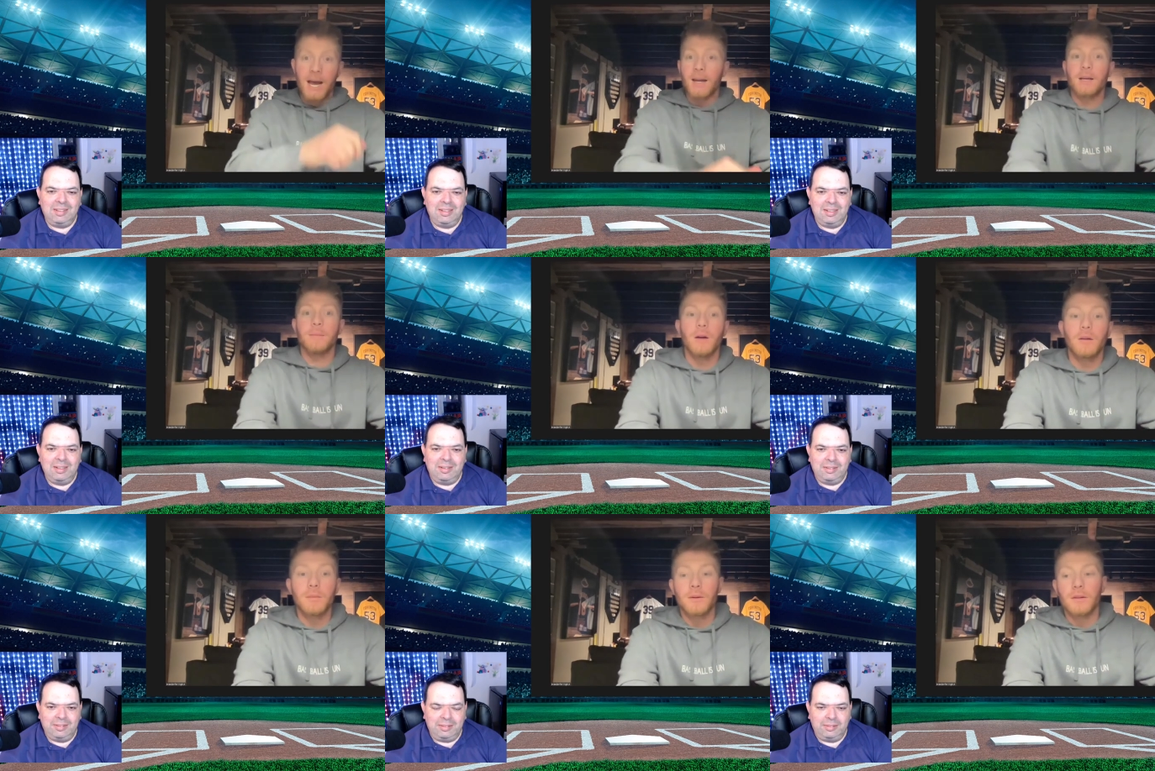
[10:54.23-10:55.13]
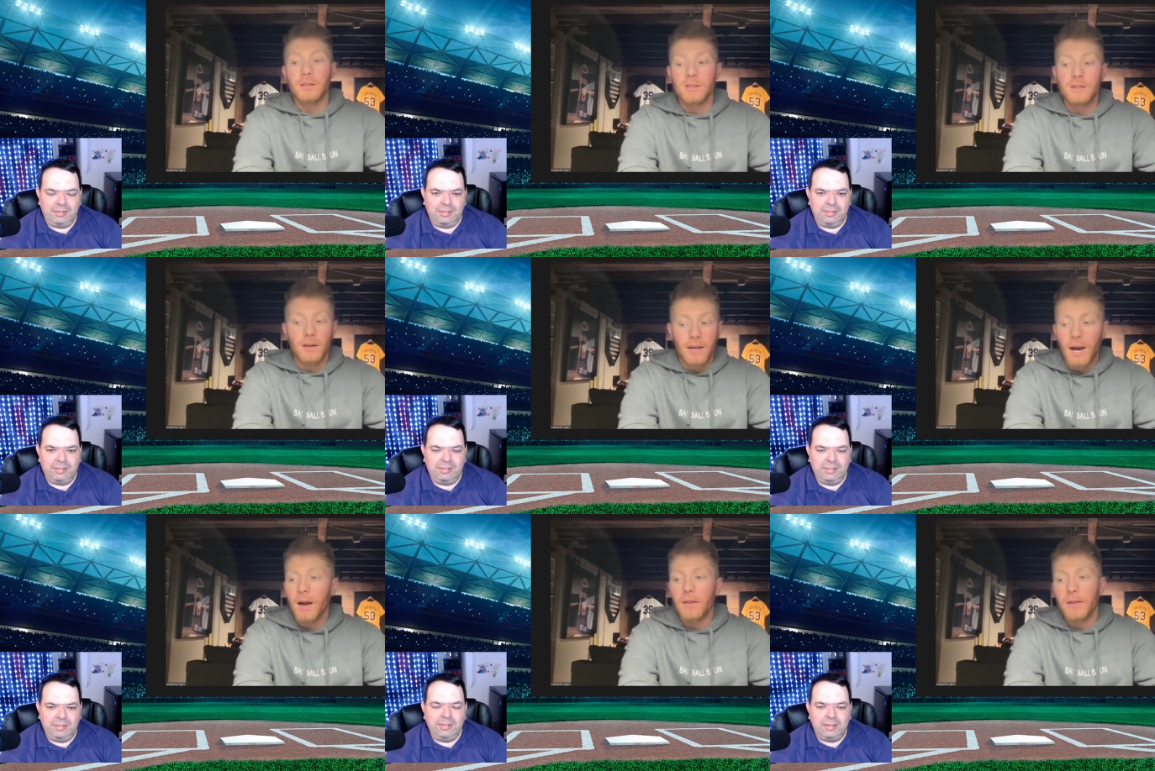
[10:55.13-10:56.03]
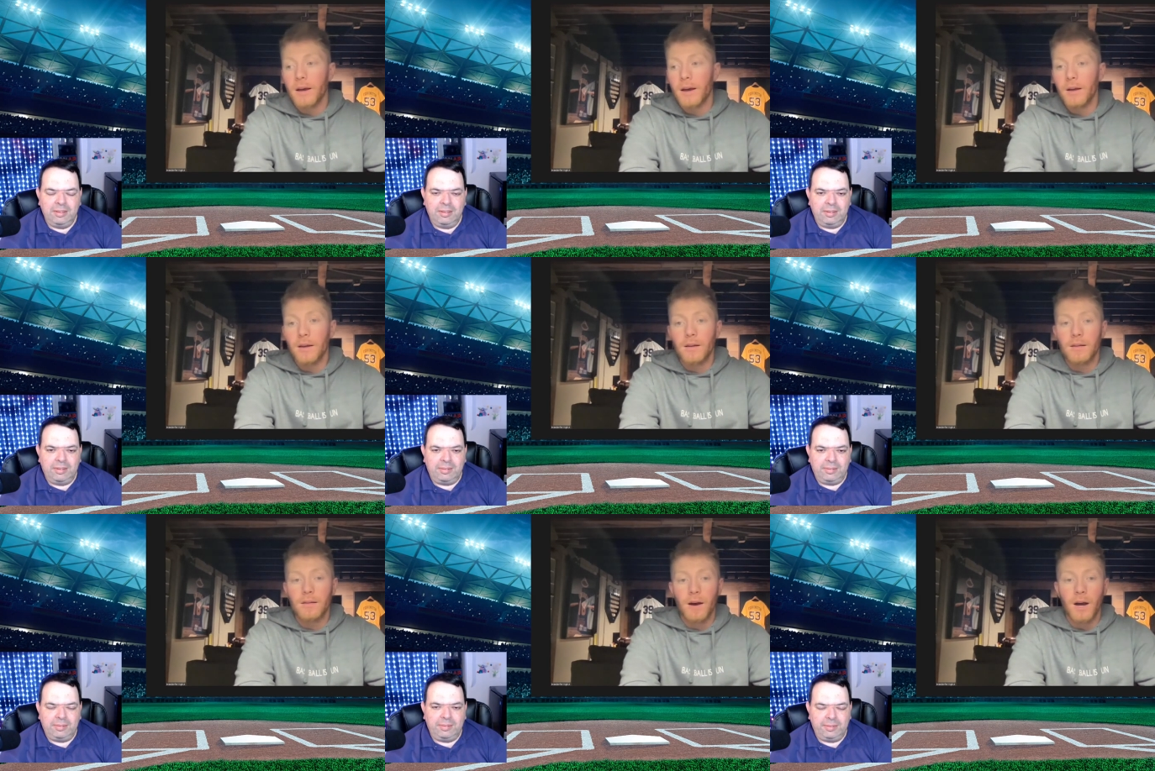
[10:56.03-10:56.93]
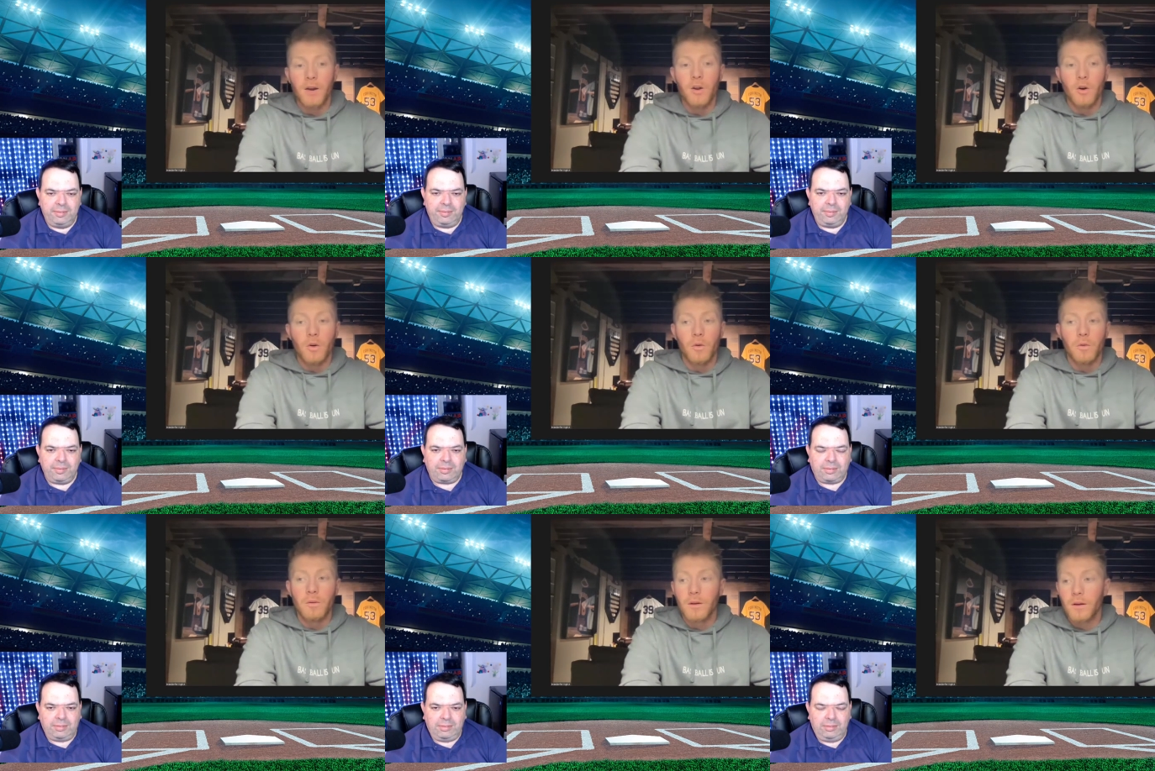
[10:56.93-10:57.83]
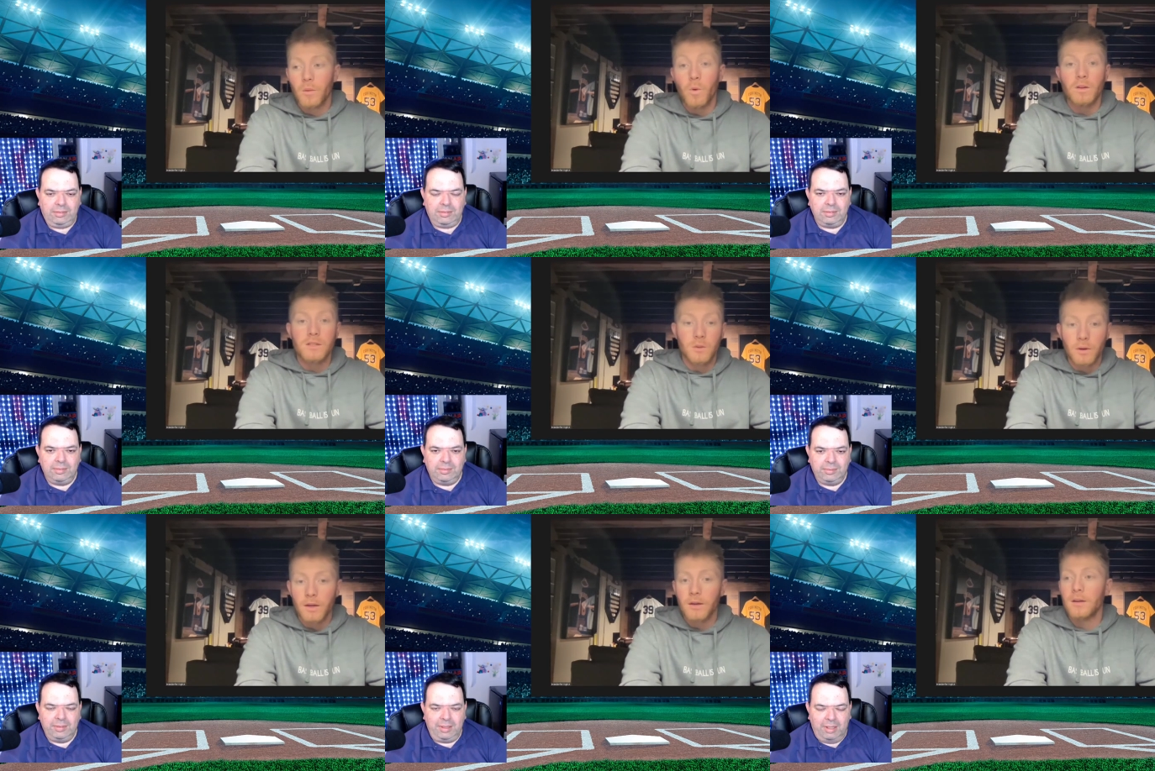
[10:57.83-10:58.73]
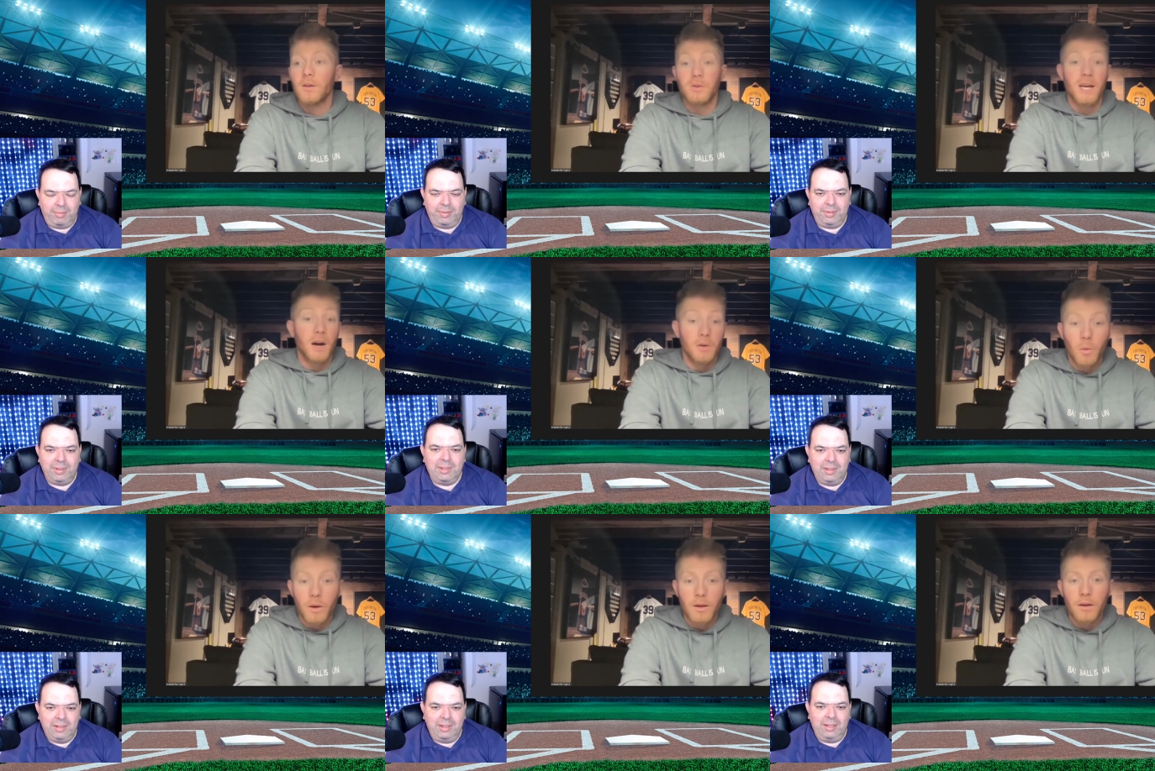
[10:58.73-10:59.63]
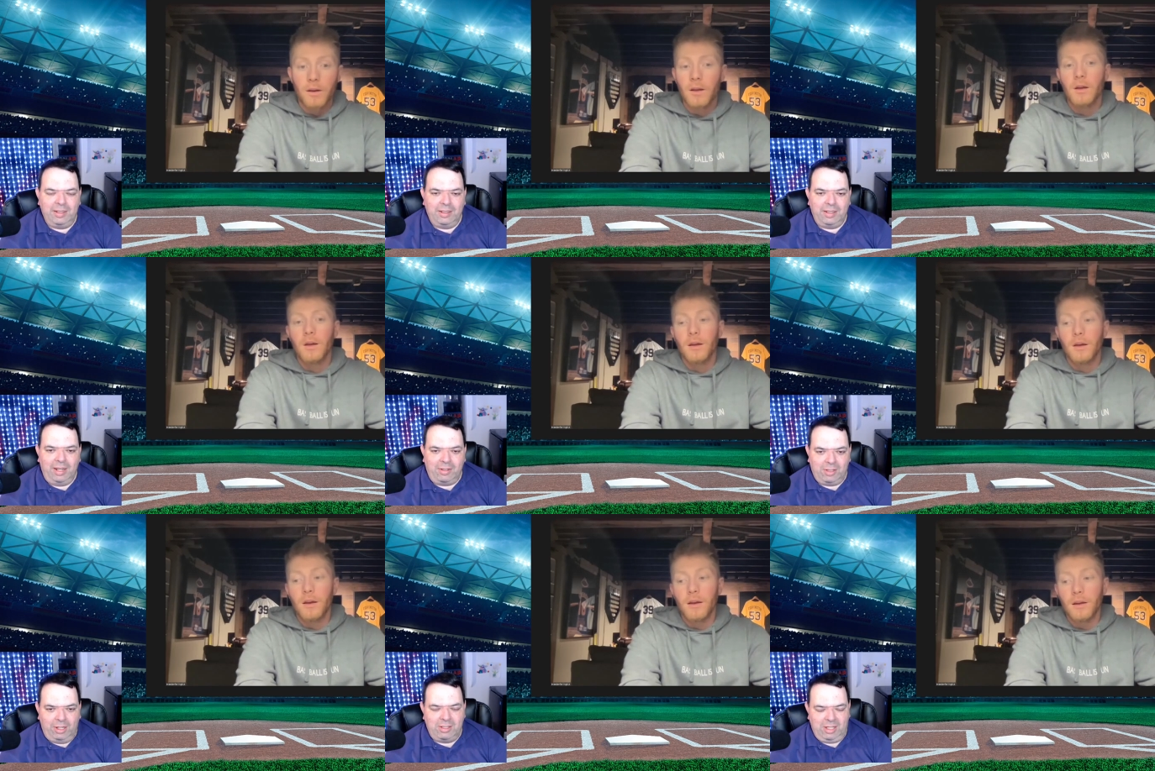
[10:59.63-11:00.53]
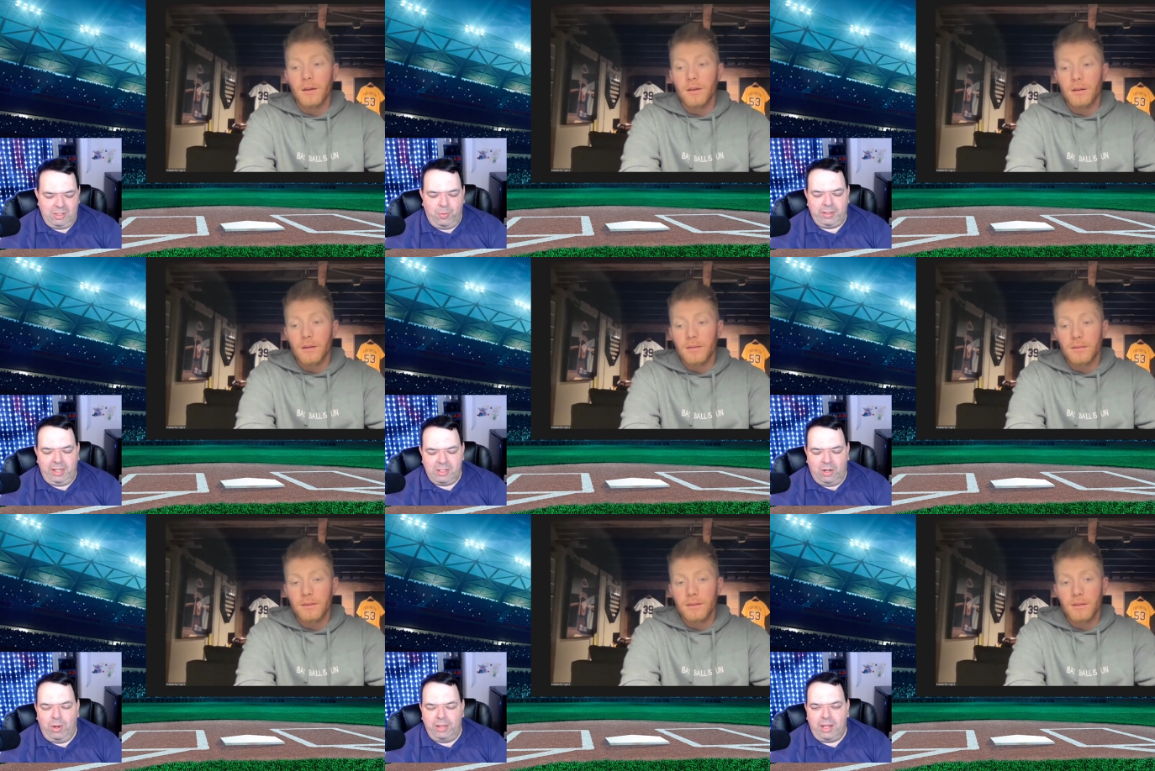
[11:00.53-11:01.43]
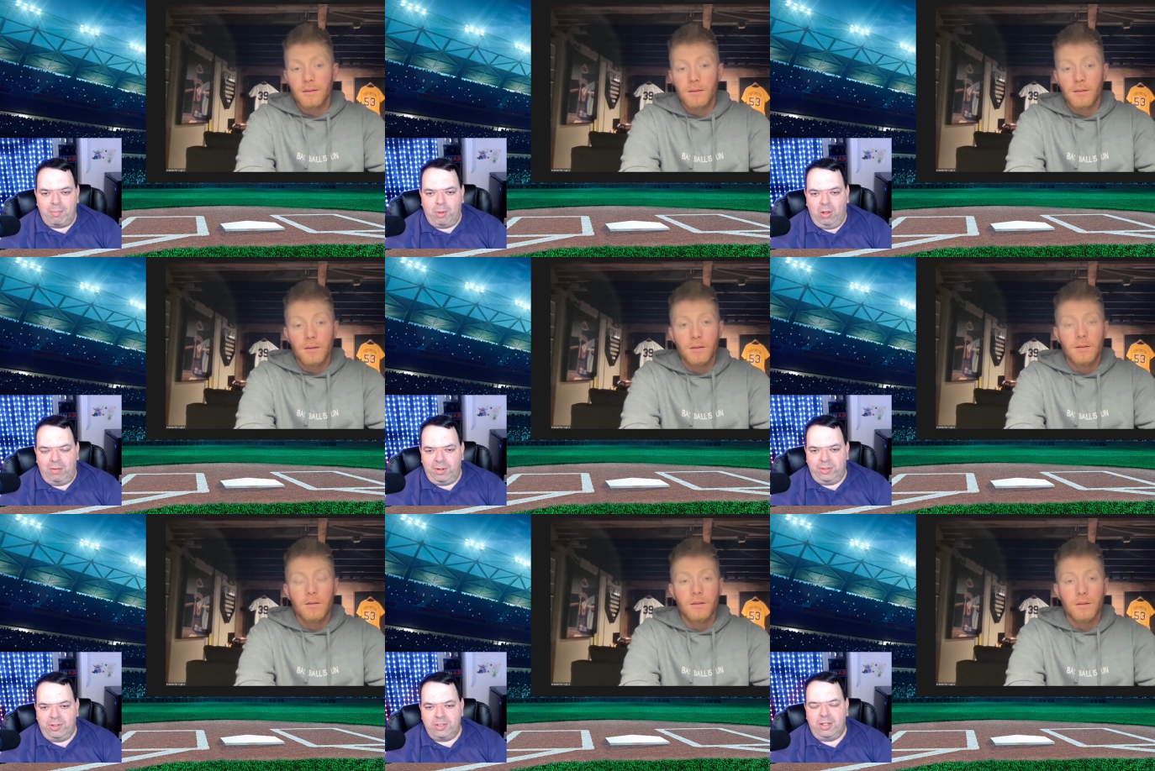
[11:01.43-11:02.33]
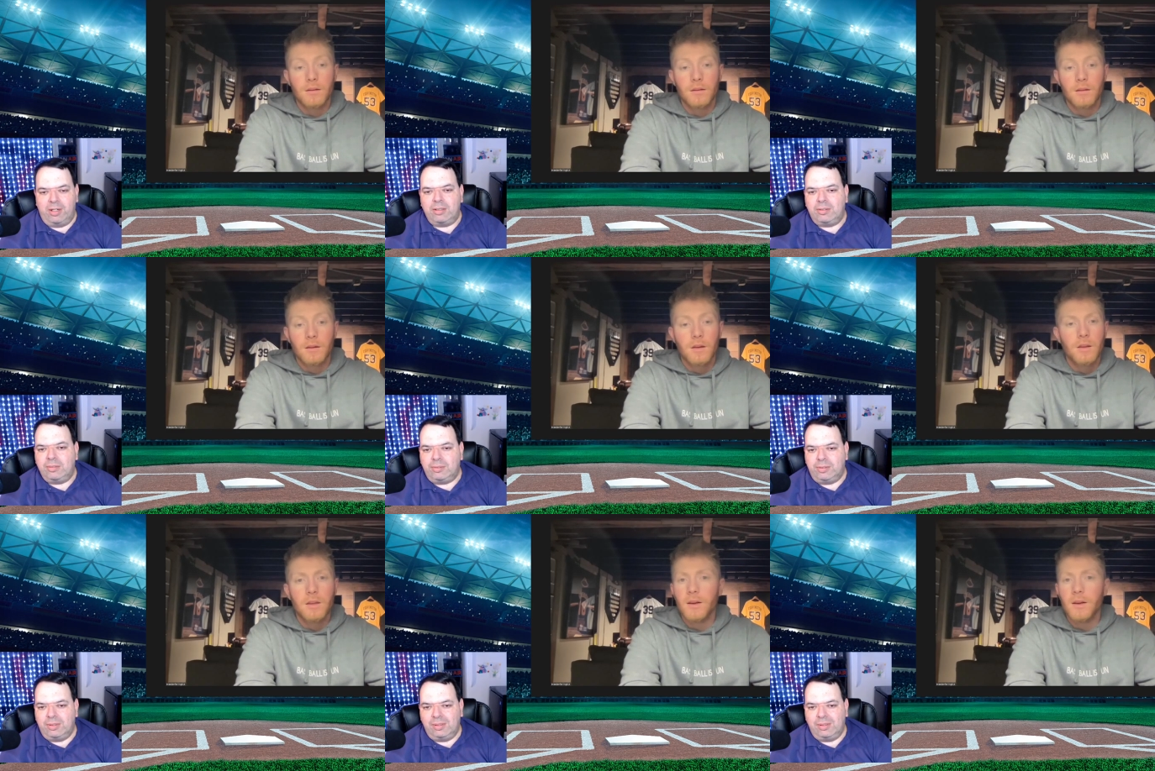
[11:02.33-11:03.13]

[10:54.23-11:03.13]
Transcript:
Speaker 1: about it, because it's a guy that I know wants to win,
Speaker 2: knows how to win, and he's gonna want that ball every third start.
Speaker 1: Oh